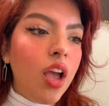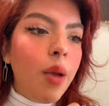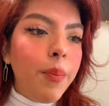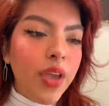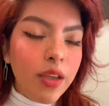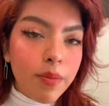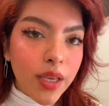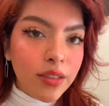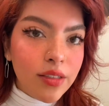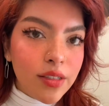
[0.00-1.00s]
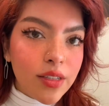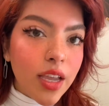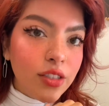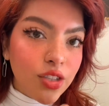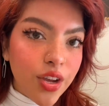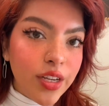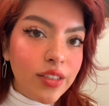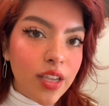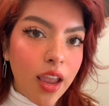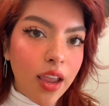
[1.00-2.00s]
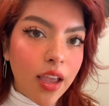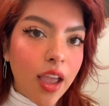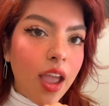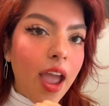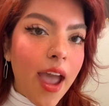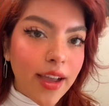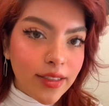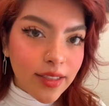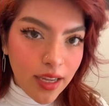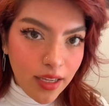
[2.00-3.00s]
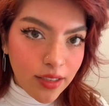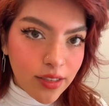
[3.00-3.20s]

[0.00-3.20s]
pigments, it's gonna take as is.